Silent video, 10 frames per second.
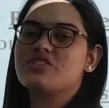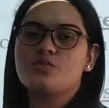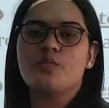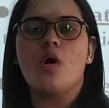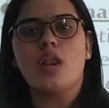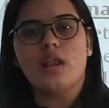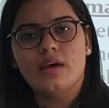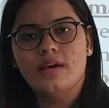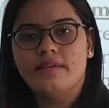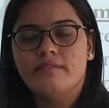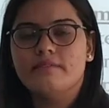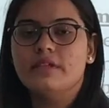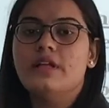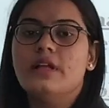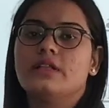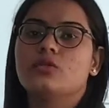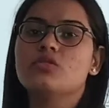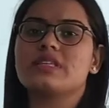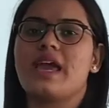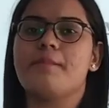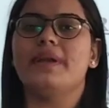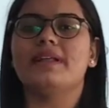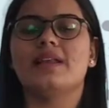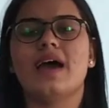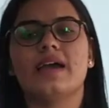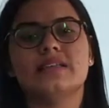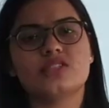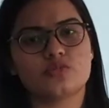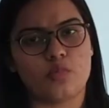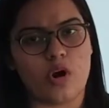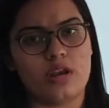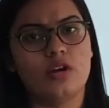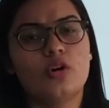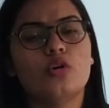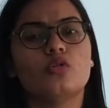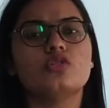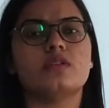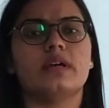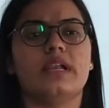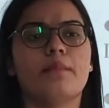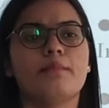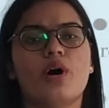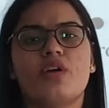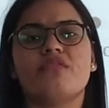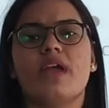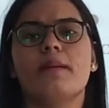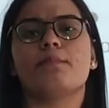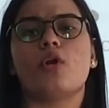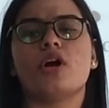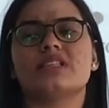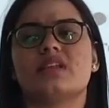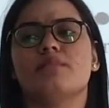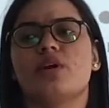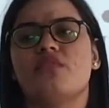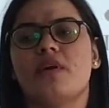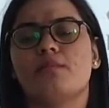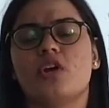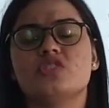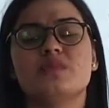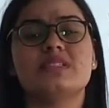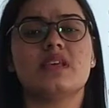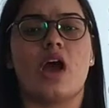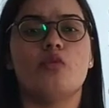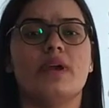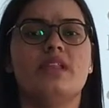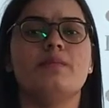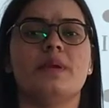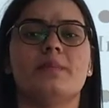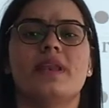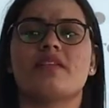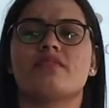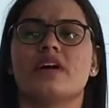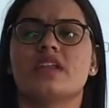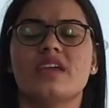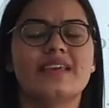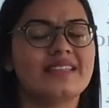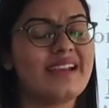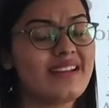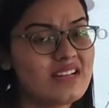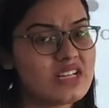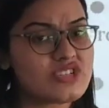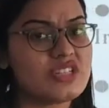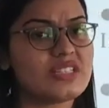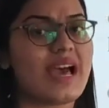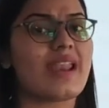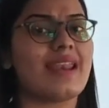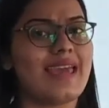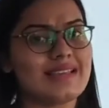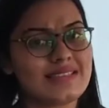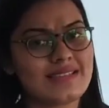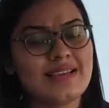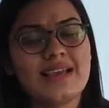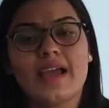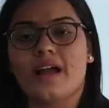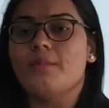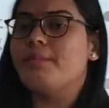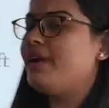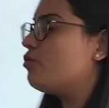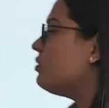small, whose capital is small. whose number of employees means how many people are working in that industries are less compared to